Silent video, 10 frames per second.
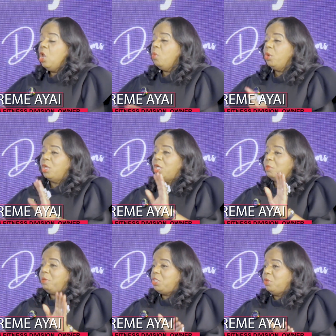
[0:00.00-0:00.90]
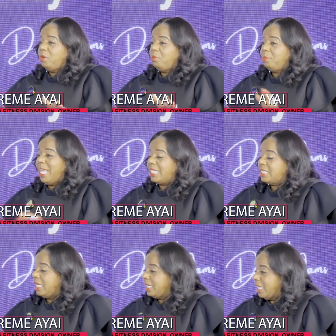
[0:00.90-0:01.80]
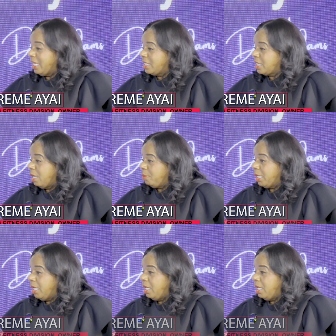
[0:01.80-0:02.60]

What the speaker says: We're going to be doing Black Sunday that's coming